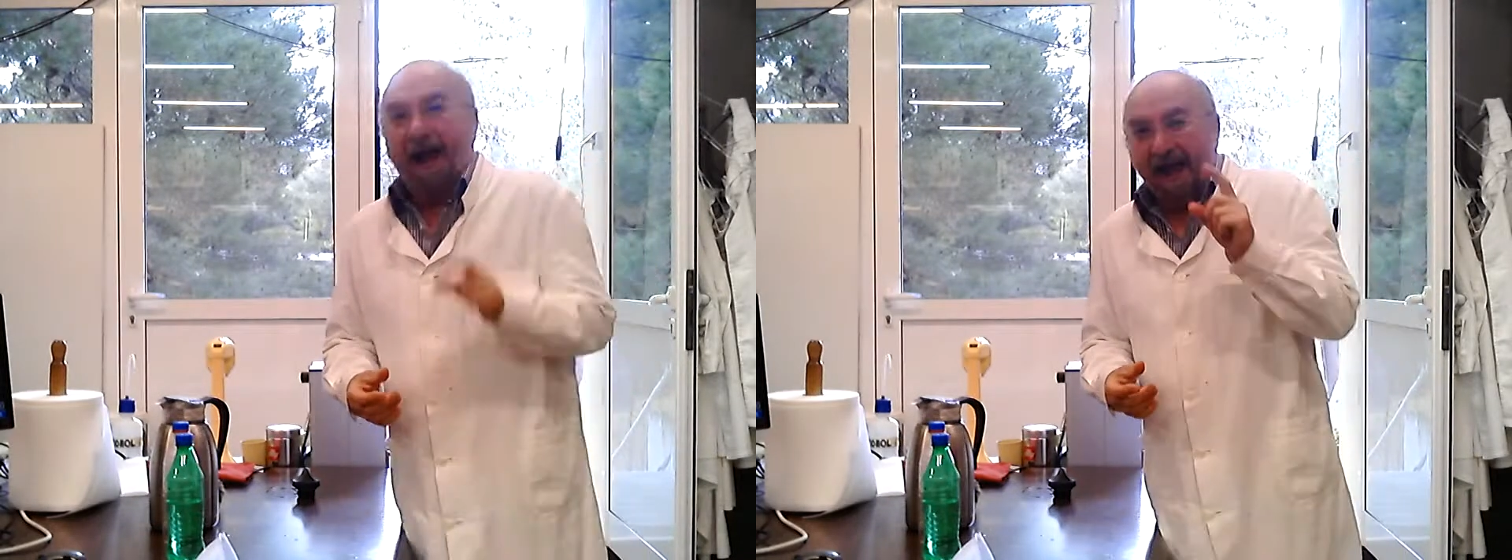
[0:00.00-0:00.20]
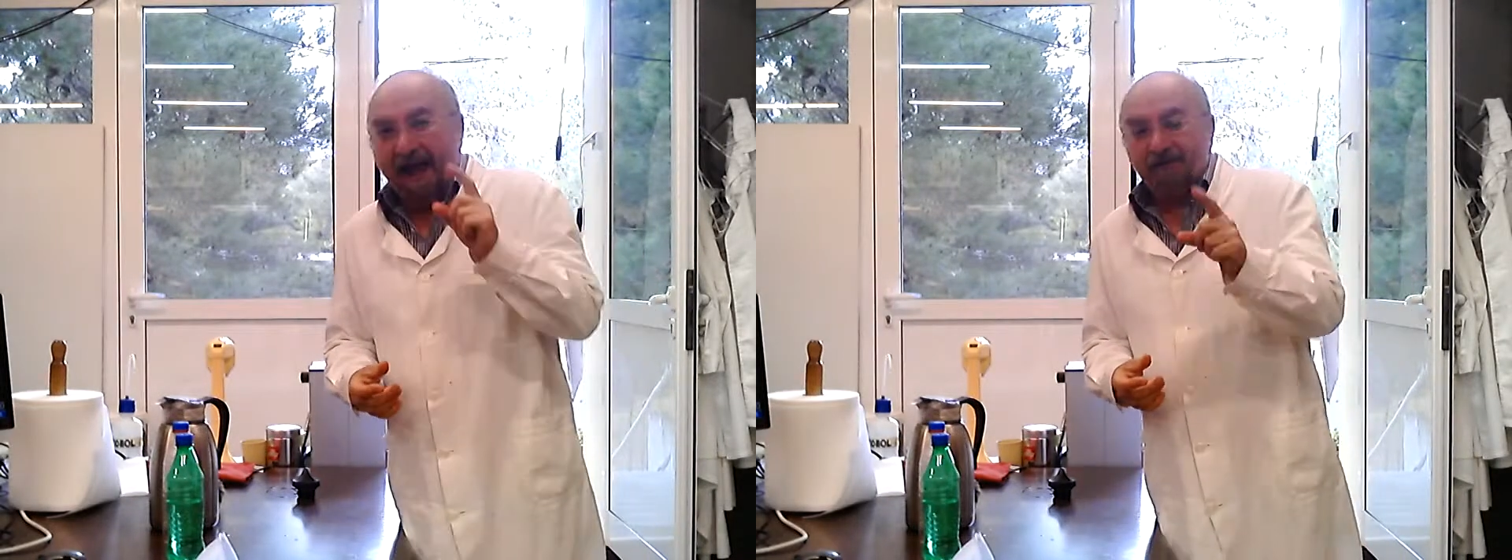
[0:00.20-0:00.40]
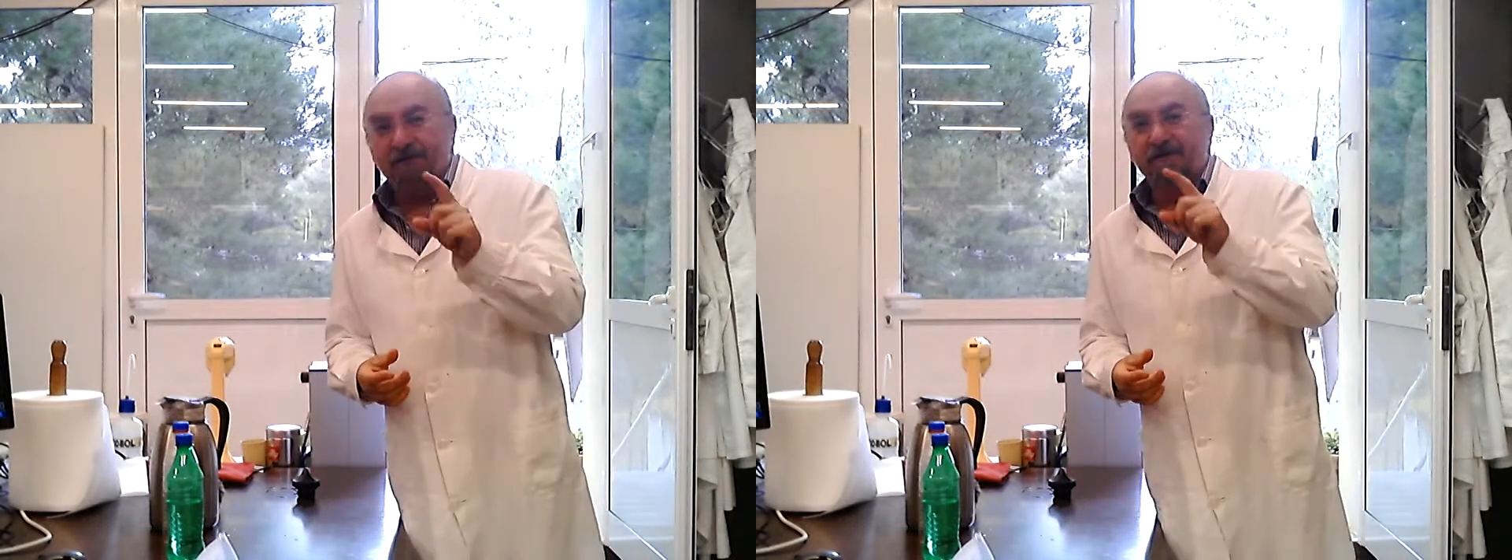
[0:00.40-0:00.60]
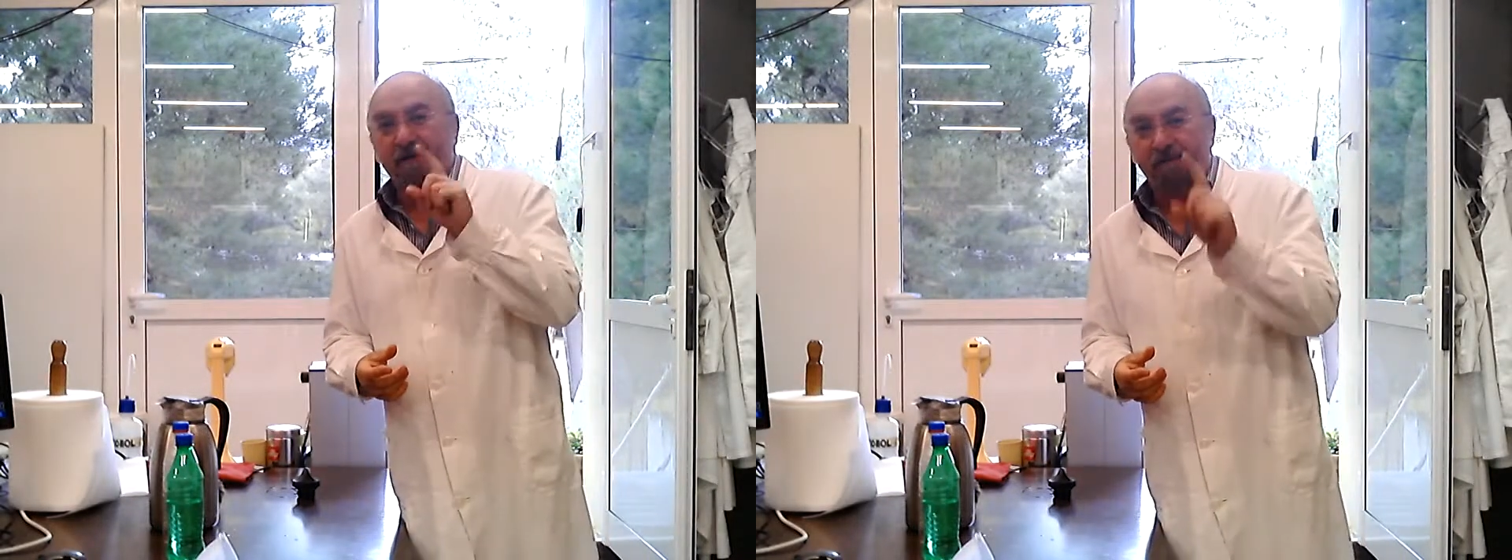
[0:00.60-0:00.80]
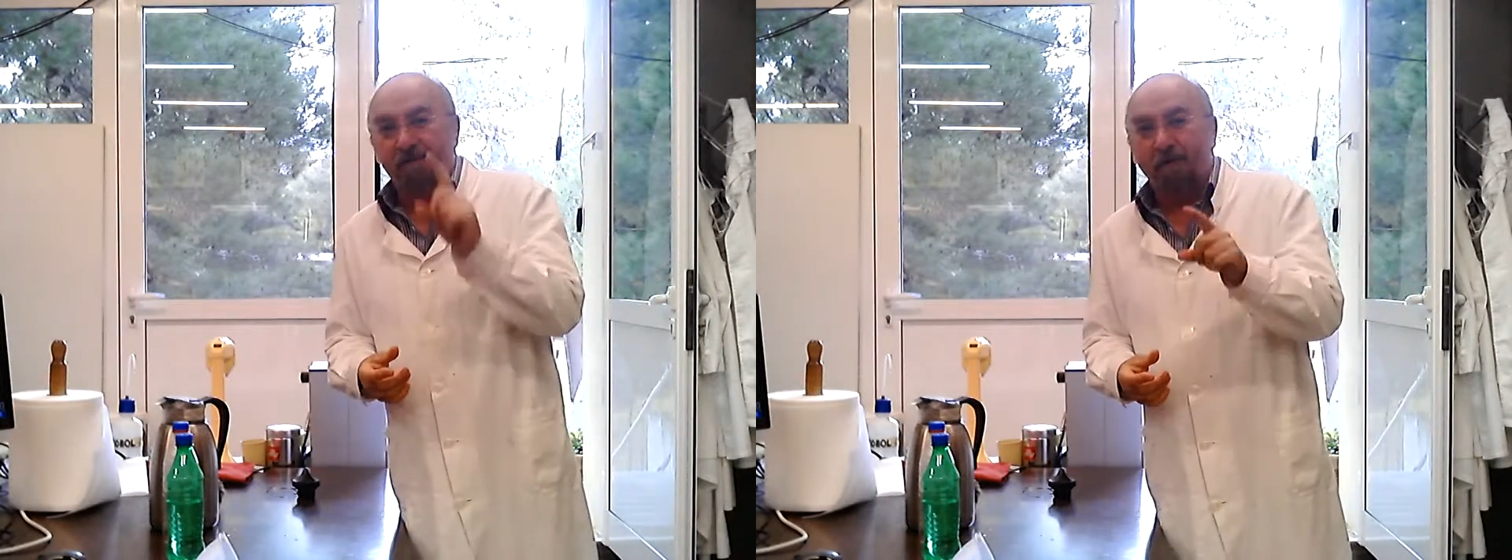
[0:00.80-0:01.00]
actions
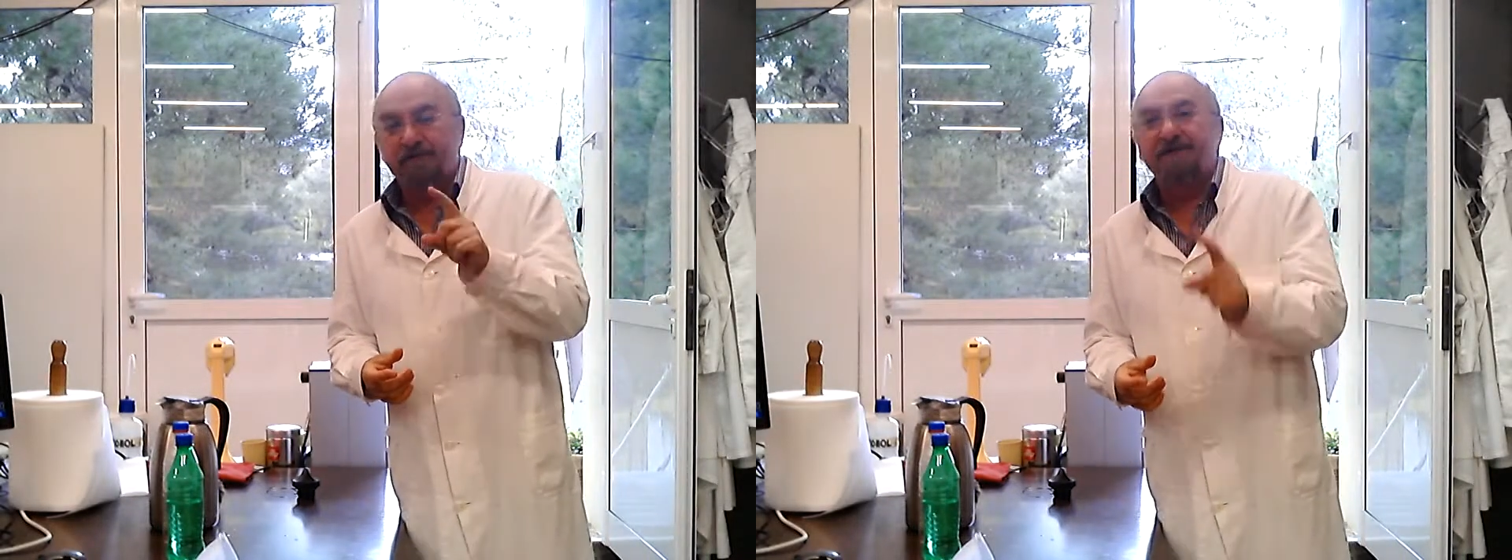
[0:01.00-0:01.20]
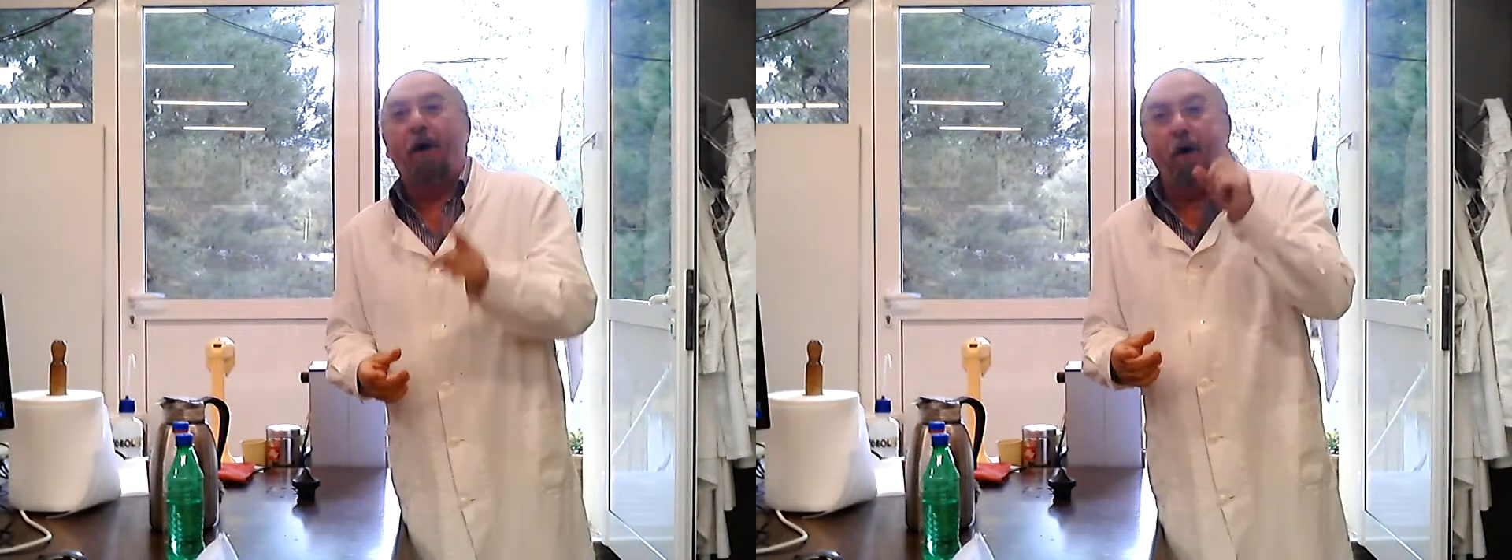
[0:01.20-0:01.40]
and forces